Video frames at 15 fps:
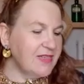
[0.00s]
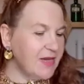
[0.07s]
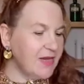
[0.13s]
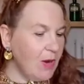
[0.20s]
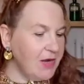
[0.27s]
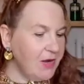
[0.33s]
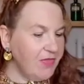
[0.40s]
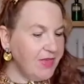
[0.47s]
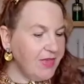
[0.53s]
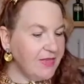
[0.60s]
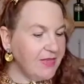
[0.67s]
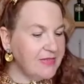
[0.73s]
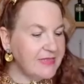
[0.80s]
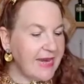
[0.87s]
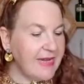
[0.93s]
think so. I don't think
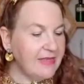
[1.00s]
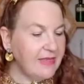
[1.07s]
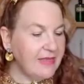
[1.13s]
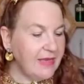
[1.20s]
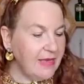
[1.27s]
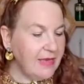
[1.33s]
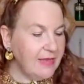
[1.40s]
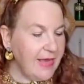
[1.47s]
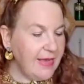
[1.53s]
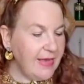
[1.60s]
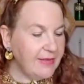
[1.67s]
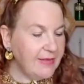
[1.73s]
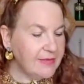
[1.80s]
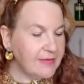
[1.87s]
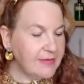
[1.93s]
there's anything in
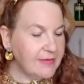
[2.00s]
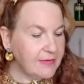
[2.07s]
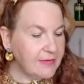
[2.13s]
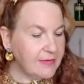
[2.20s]
there that's,